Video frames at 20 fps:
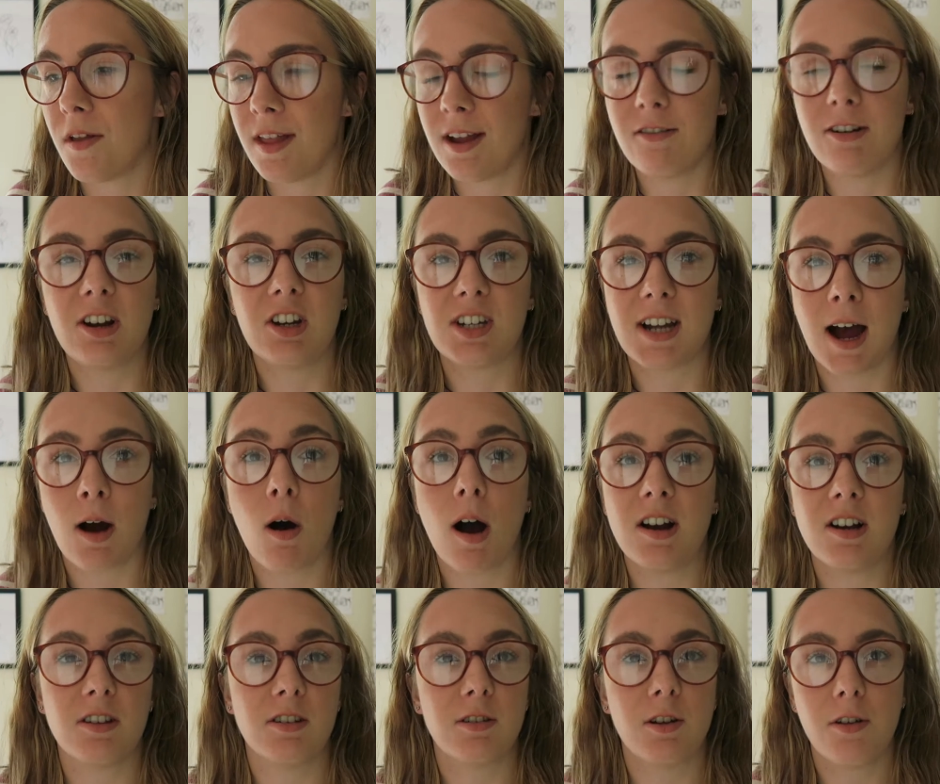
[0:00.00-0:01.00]
they reached out, I
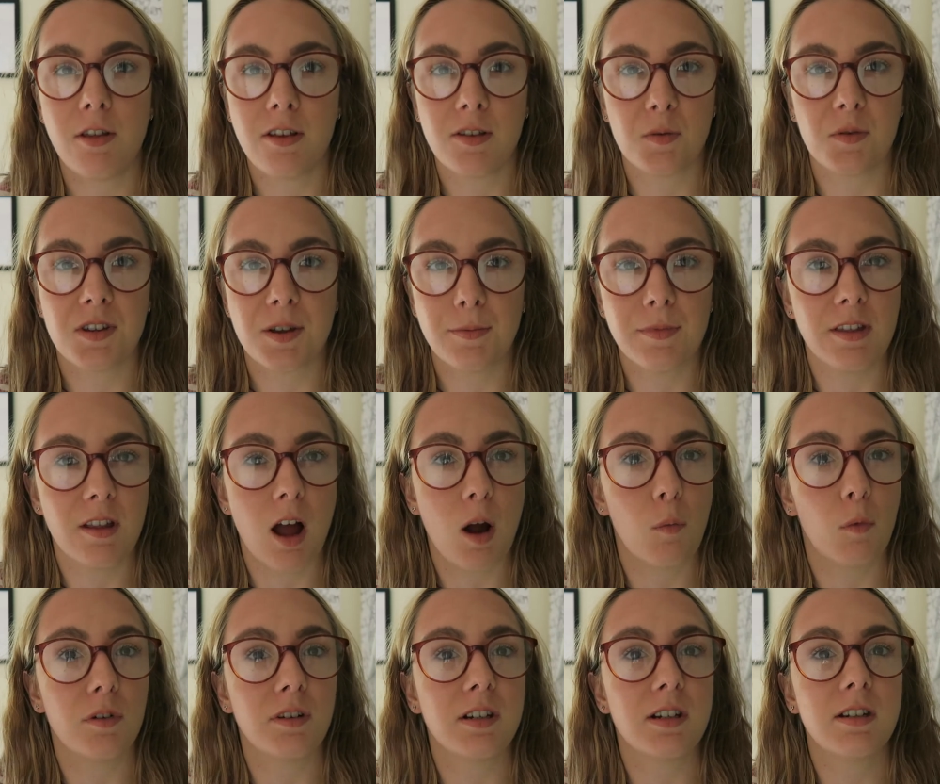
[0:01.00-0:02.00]
just knew this was something that I
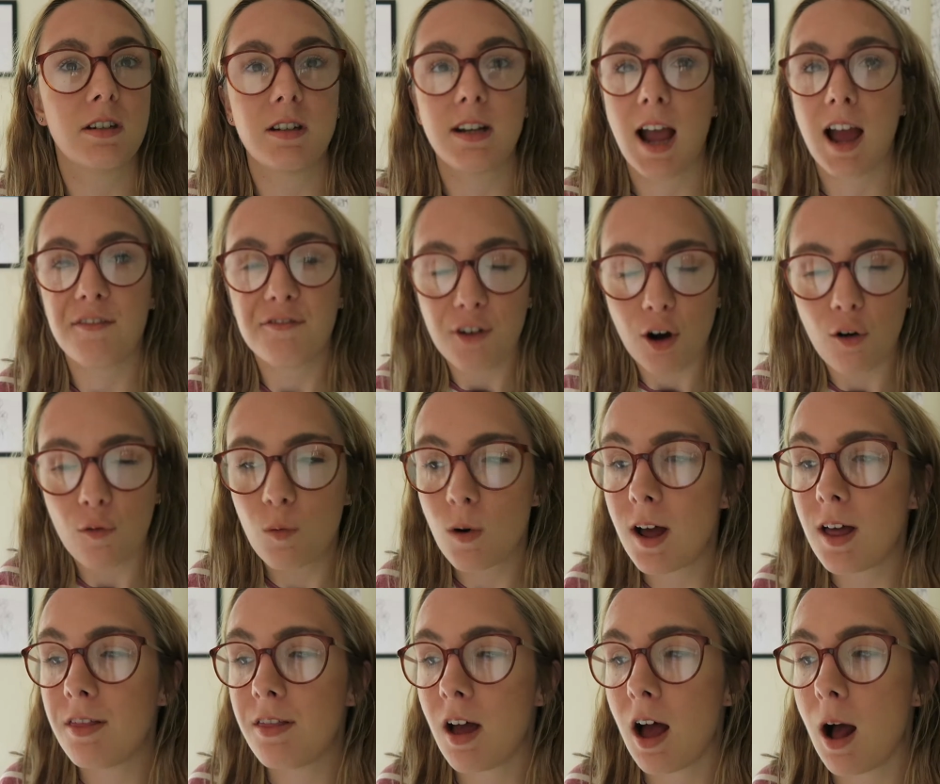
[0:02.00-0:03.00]
wanted to get involved
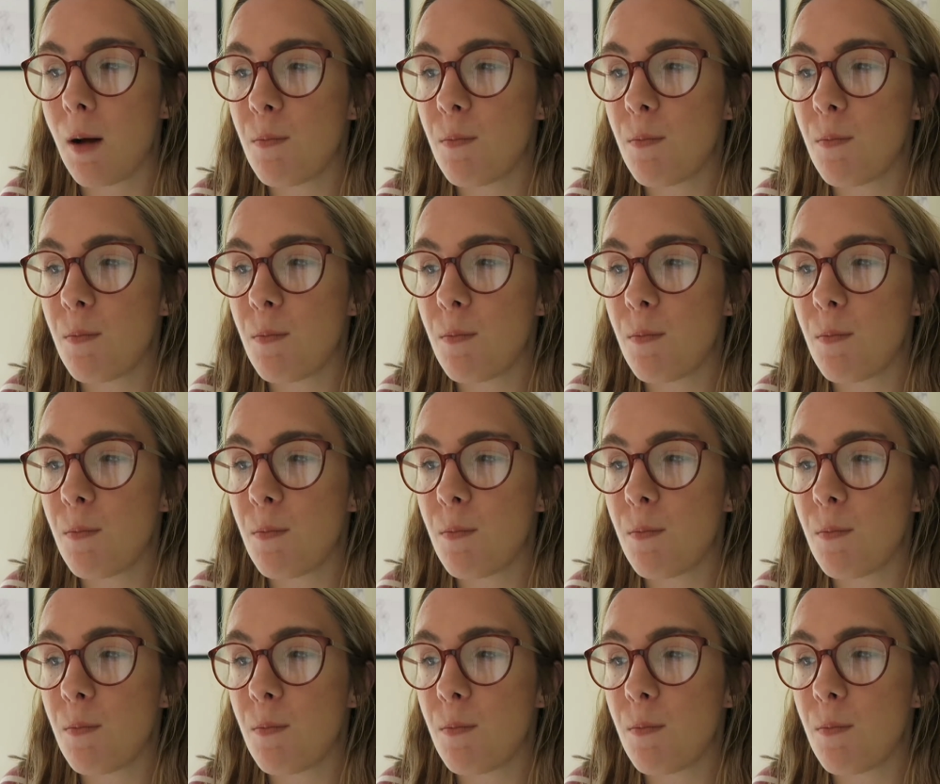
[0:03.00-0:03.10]
with.